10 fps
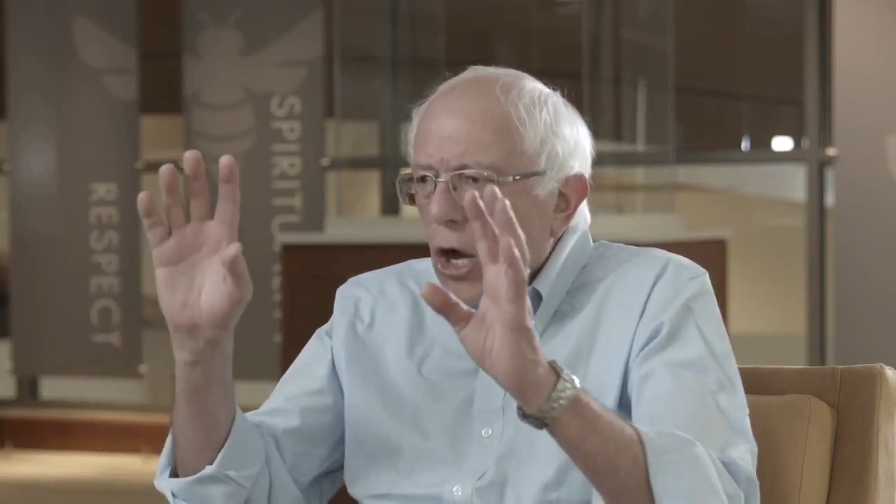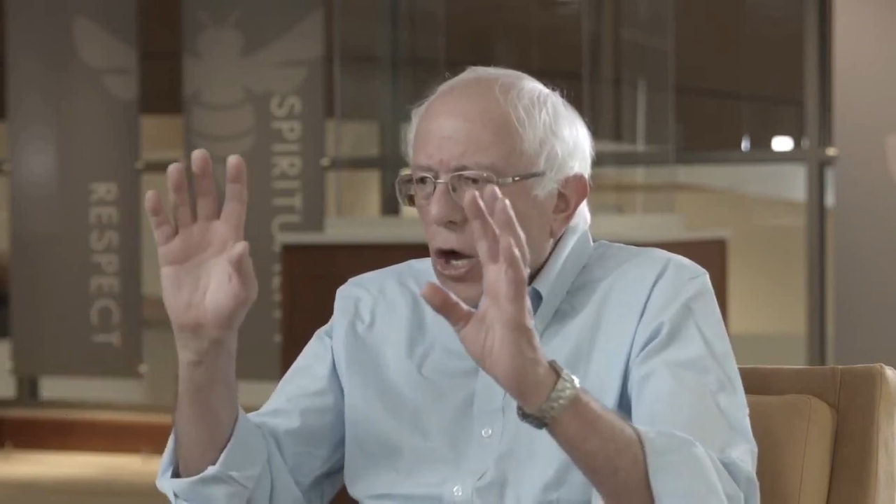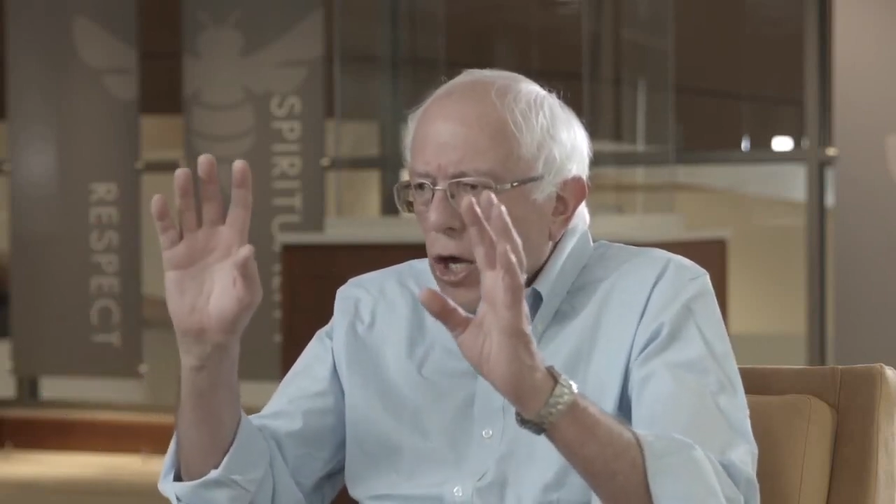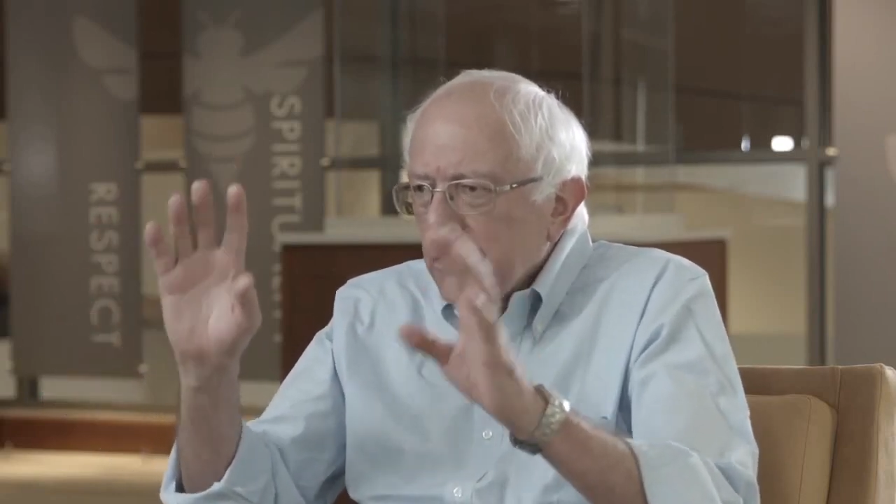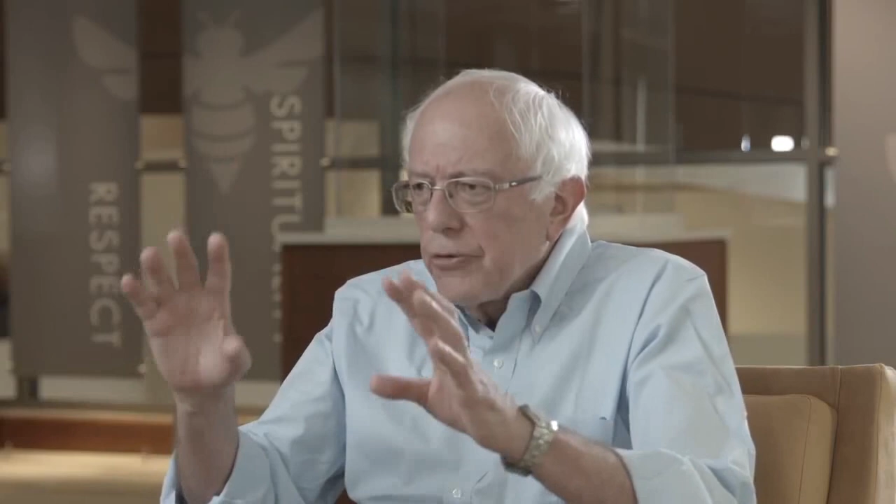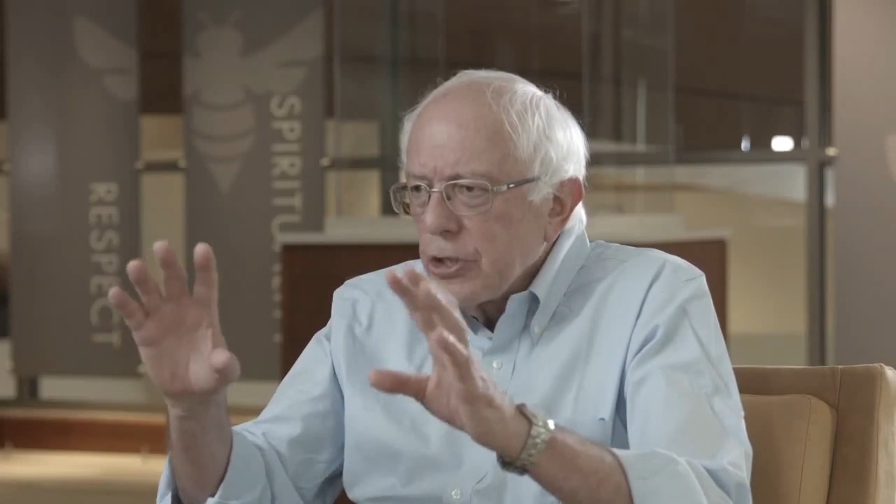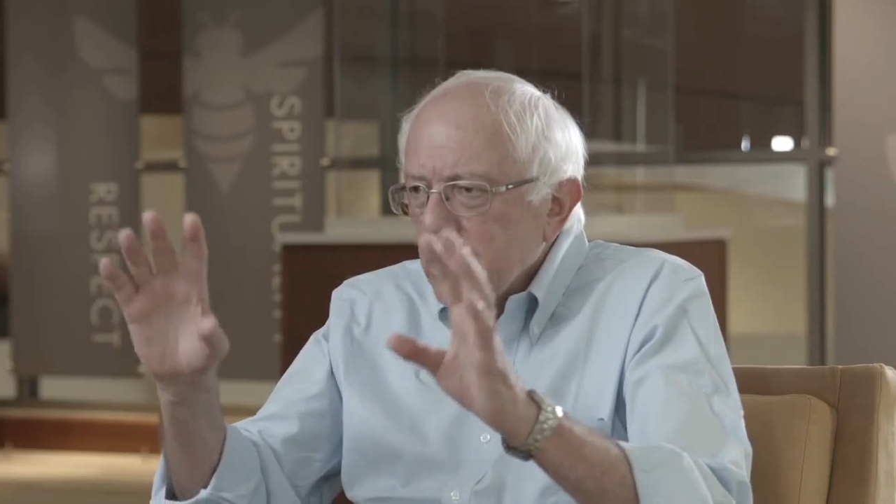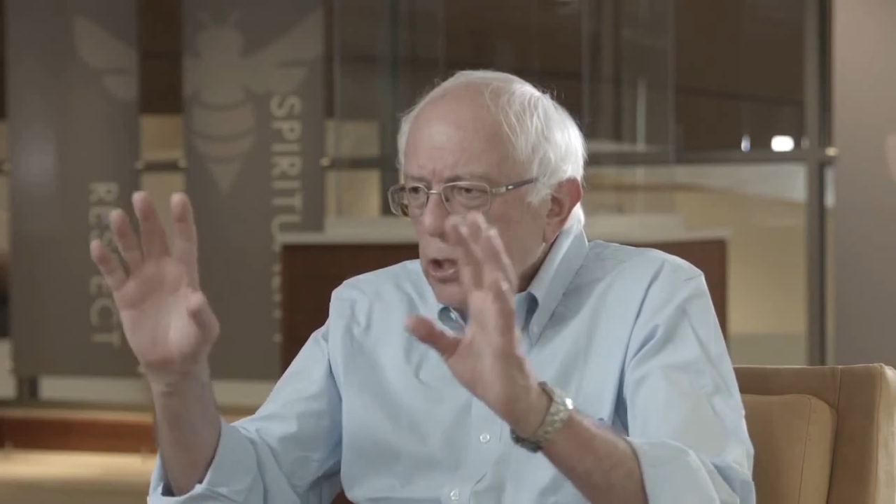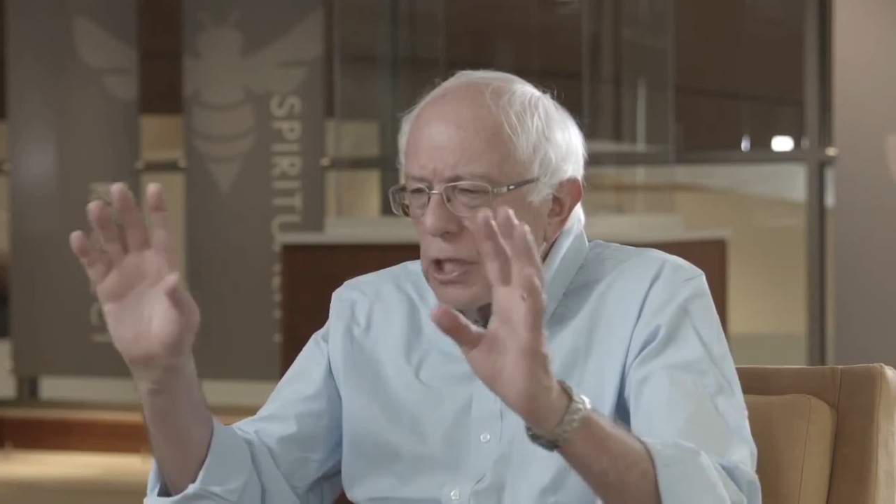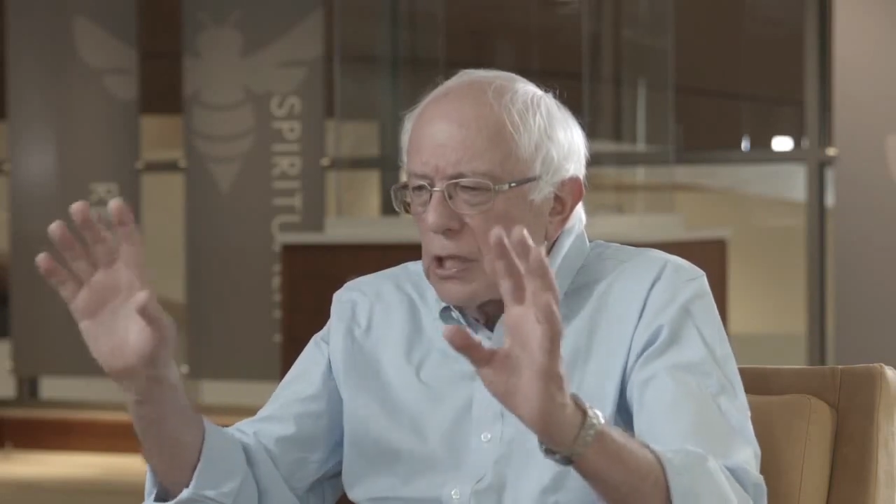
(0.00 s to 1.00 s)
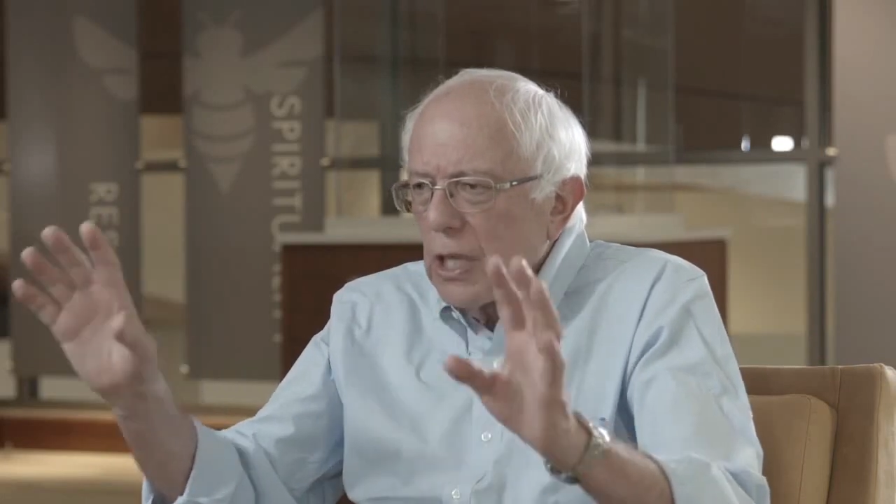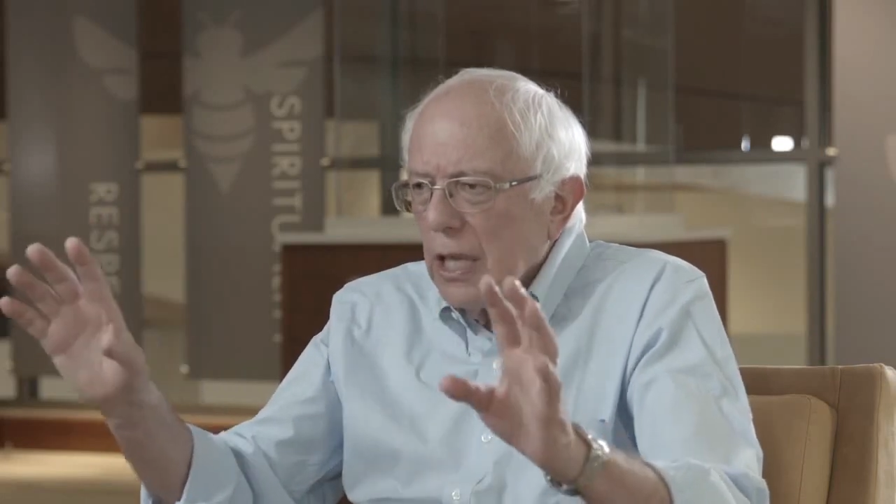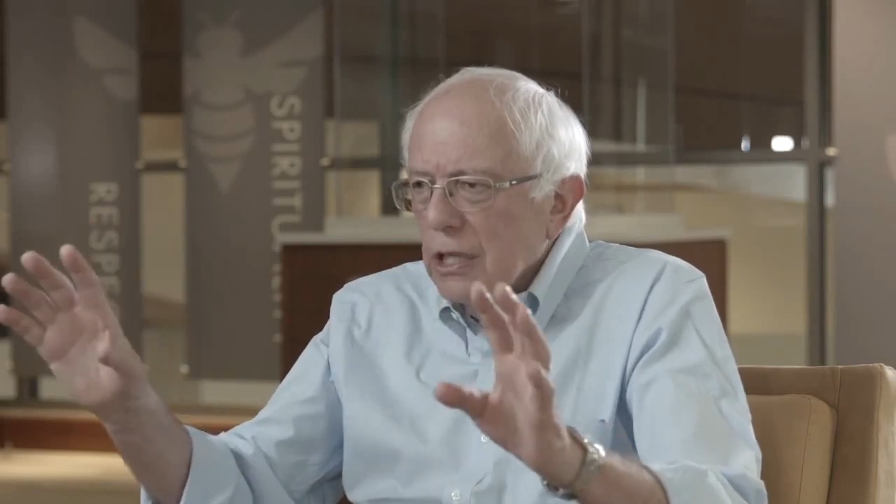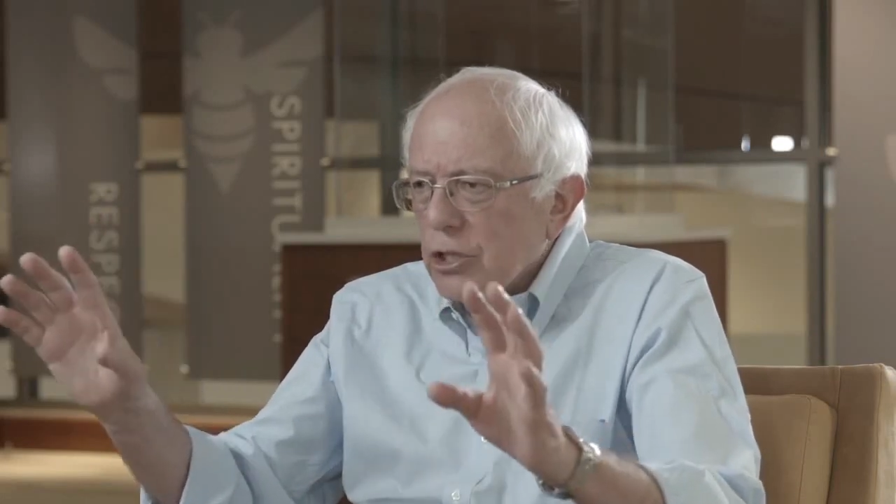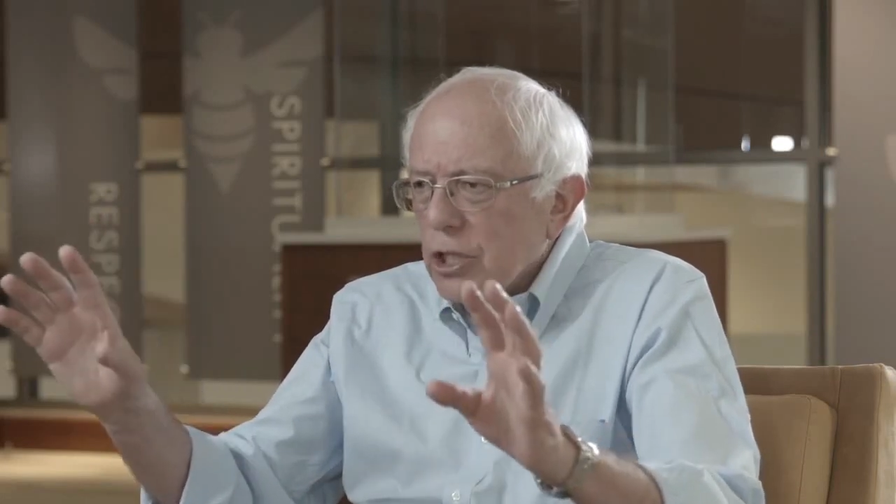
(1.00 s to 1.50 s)
artificial
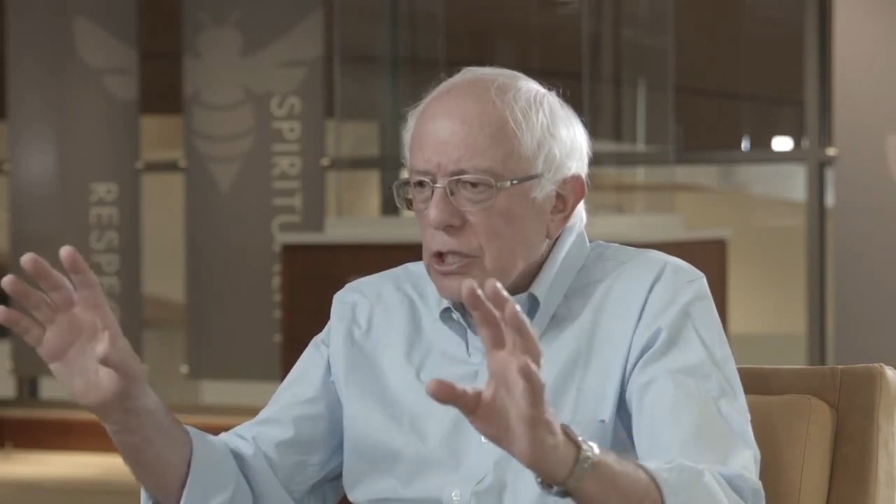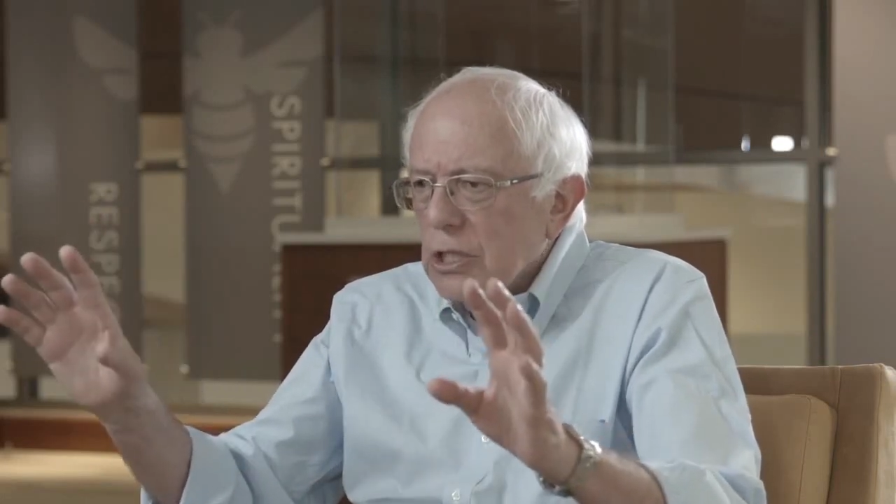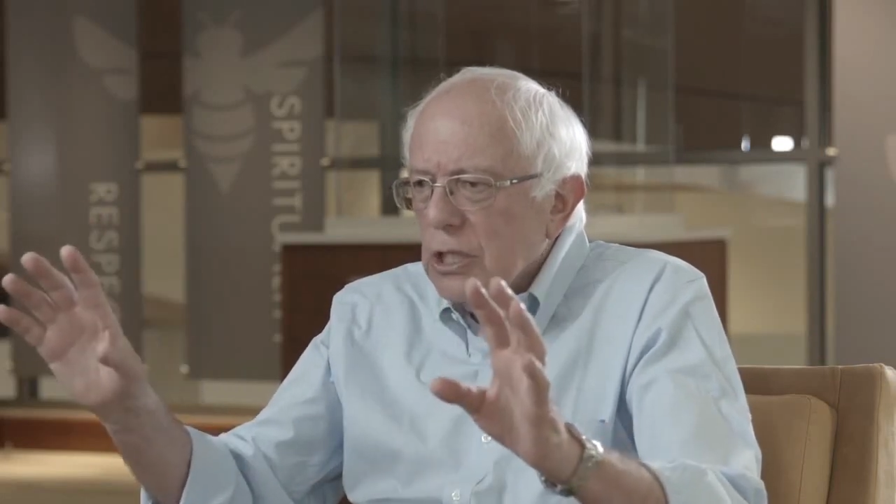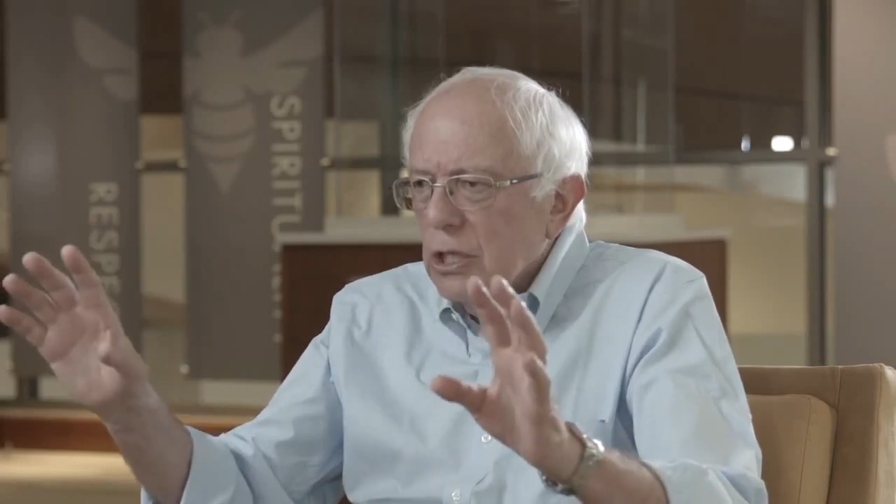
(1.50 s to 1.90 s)
intelligence